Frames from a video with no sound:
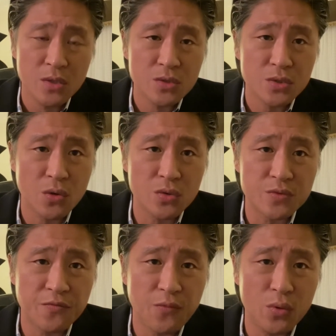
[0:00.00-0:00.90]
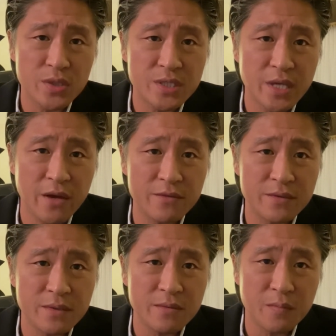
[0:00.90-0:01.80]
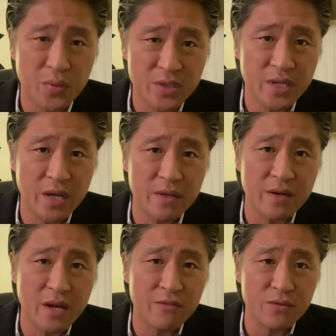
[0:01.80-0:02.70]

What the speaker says: shows 47% revenue